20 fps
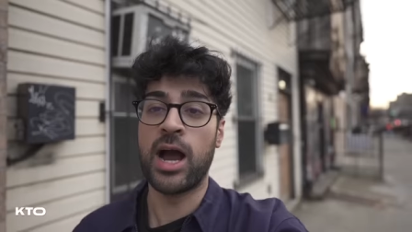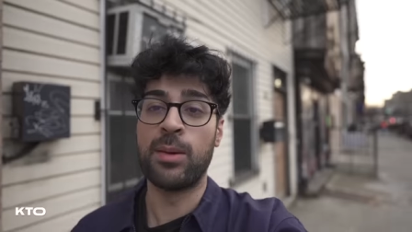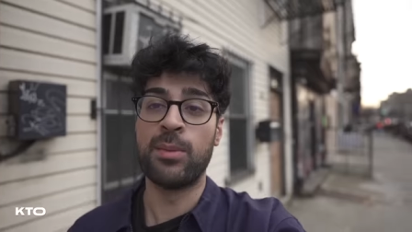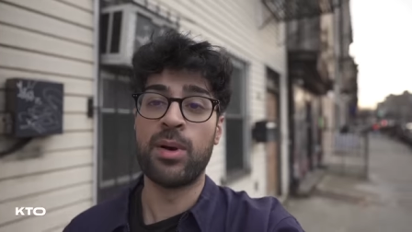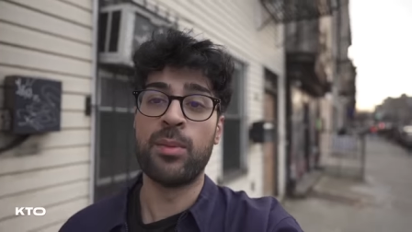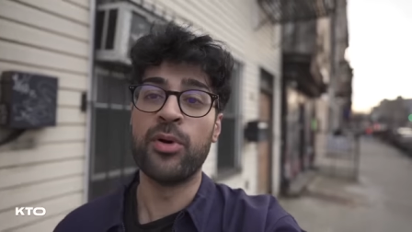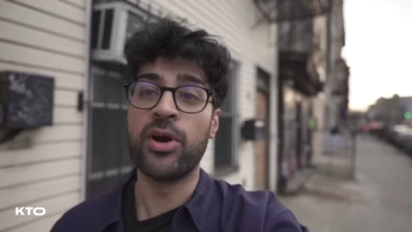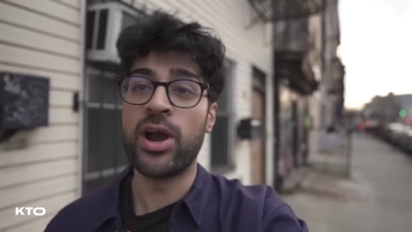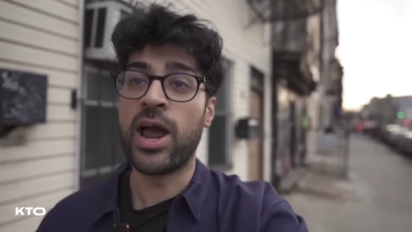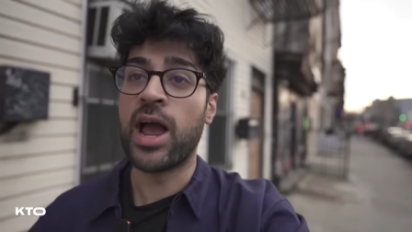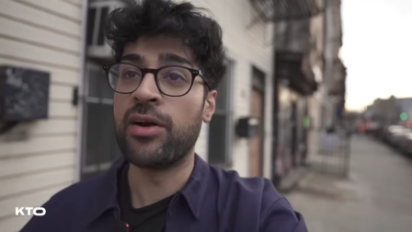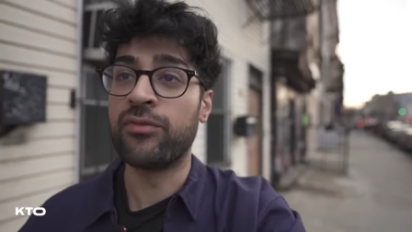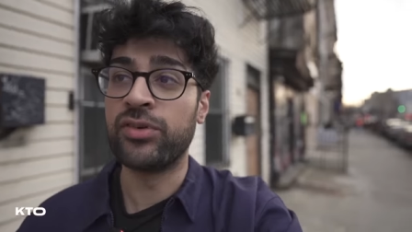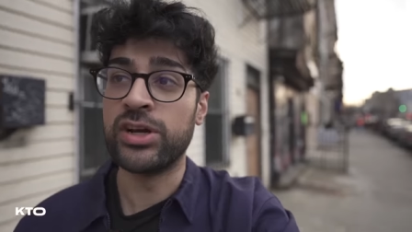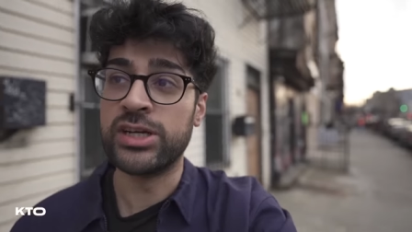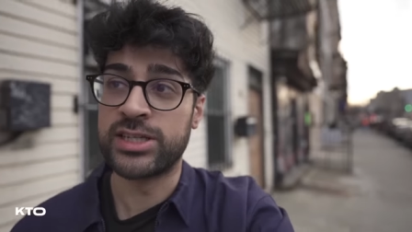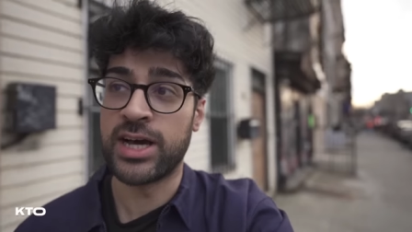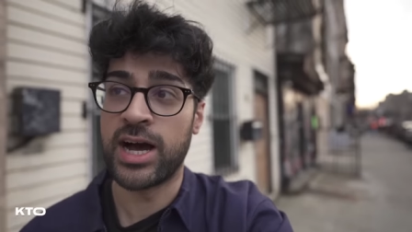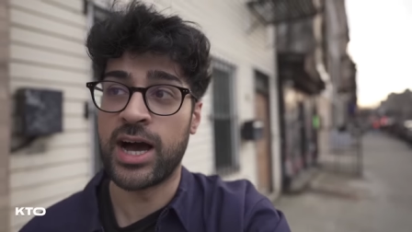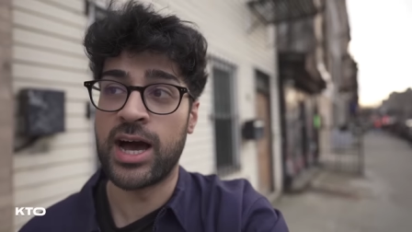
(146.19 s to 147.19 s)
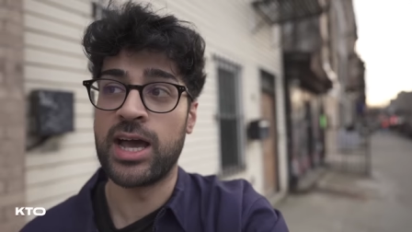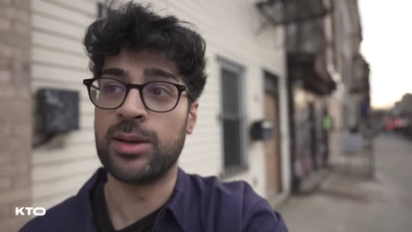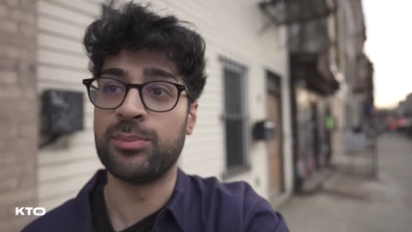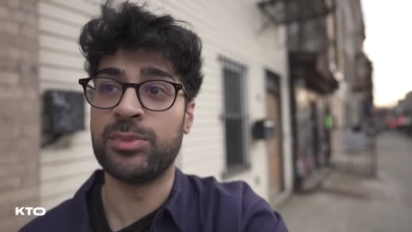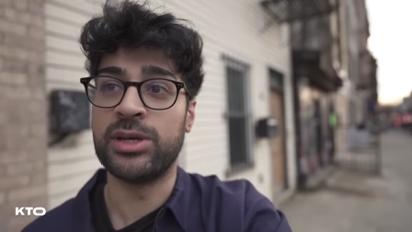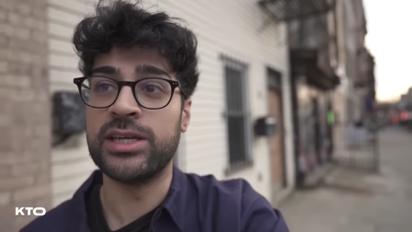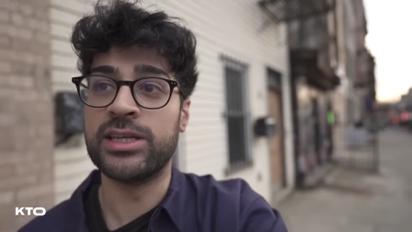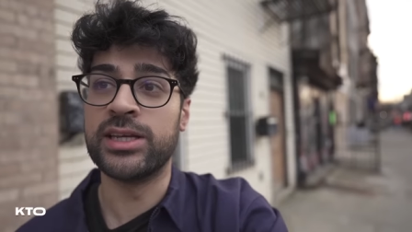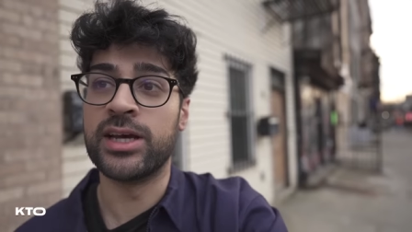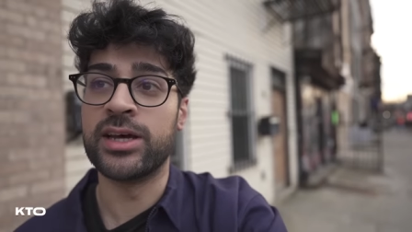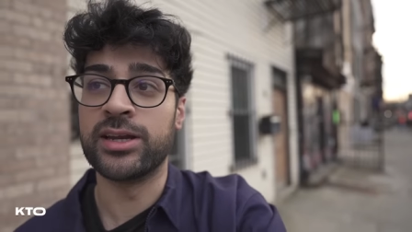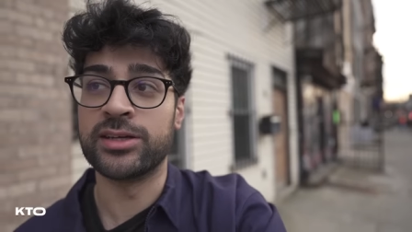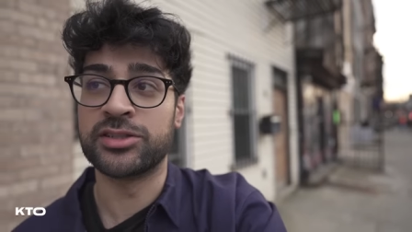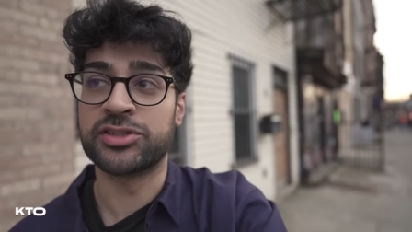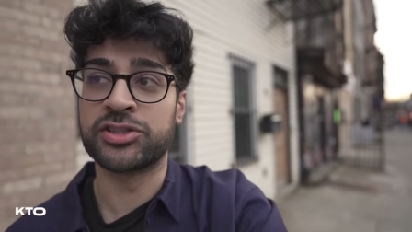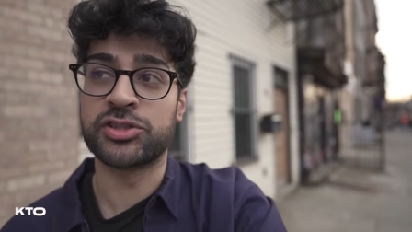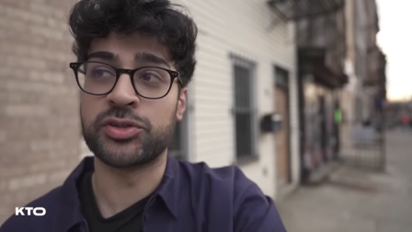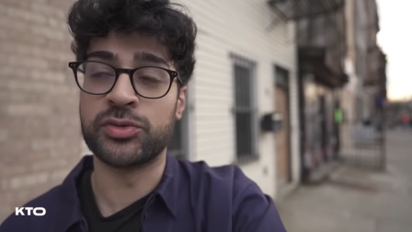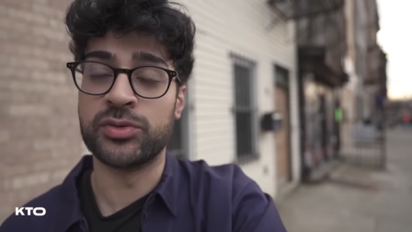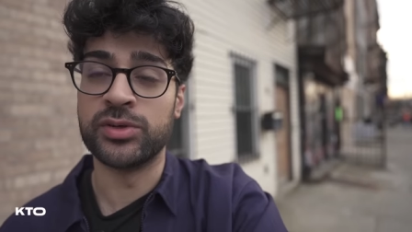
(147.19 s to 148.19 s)
I remember every time he did a
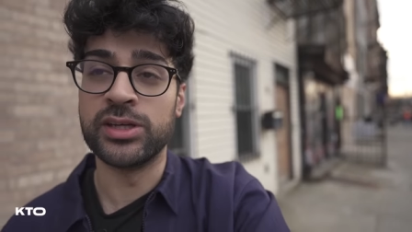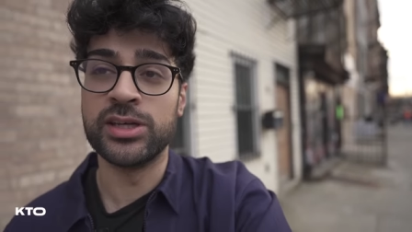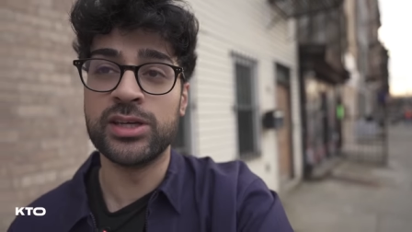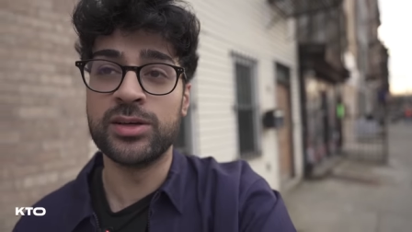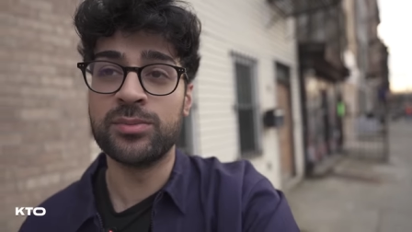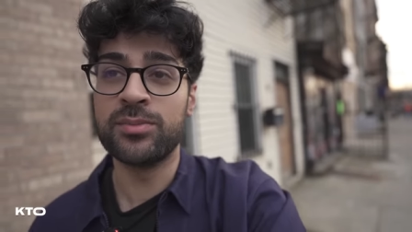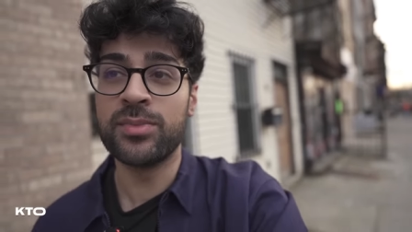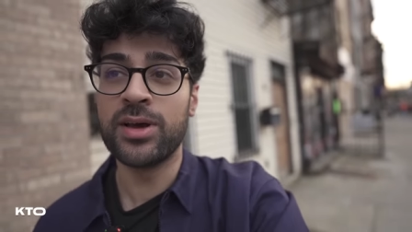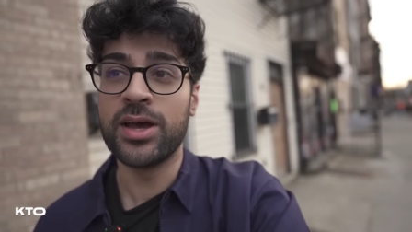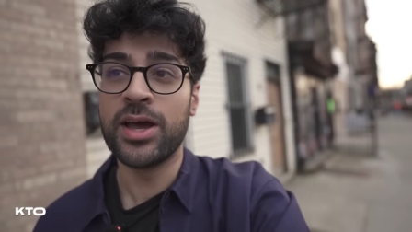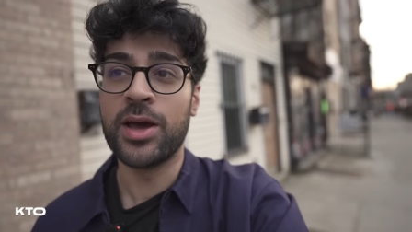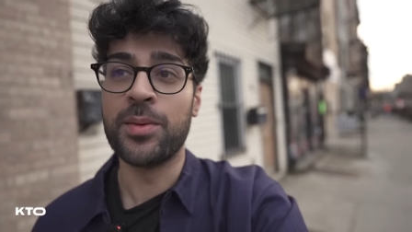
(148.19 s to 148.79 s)
stream,